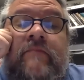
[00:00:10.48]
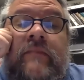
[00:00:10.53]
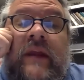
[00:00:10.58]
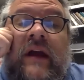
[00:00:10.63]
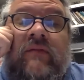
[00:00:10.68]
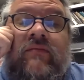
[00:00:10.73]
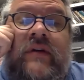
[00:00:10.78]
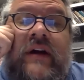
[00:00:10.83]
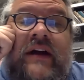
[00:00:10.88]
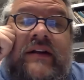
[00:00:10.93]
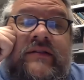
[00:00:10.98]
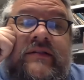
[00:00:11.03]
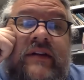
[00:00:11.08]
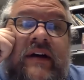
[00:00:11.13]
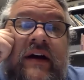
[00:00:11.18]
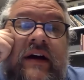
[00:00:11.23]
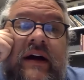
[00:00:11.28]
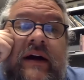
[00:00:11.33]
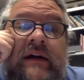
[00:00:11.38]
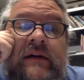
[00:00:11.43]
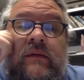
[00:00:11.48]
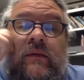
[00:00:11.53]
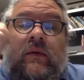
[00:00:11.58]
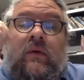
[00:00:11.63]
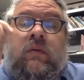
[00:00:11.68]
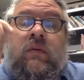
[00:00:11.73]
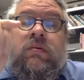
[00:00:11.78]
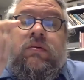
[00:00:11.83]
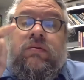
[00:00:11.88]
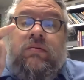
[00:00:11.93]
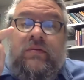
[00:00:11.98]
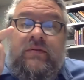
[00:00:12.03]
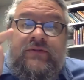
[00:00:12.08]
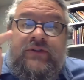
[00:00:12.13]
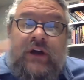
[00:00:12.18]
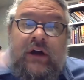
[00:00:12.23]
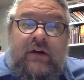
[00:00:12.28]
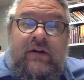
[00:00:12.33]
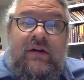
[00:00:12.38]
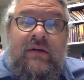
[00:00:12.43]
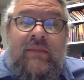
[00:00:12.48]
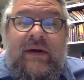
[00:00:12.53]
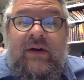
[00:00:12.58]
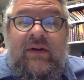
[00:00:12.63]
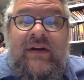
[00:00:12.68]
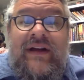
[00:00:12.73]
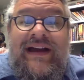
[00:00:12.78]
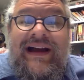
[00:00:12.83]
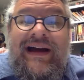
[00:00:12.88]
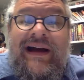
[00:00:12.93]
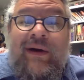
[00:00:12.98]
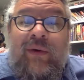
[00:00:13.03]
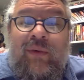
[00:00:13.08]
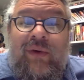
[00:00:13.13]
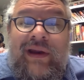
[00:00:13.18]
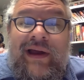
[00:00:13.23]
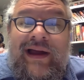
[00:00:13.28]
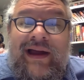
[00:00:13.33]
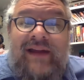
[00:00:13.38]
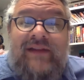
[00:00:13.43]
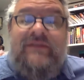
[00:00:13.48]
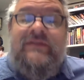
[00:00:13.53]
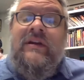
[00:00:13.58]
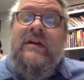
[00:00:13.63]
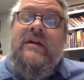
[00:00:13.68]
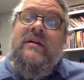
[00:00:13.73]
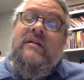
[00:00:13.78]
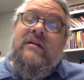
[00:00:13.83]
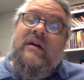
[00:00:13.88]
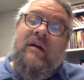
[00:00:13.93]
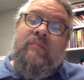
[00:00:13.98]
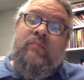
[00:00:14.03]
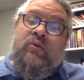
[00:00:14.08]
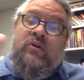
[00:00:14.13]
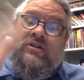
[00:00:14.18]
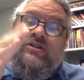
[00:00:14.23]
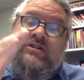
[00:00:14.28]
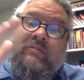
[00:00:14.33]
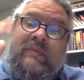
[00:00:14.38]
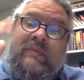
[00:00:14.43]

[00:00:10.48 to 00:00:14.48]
we've got talking about outlines. I pushed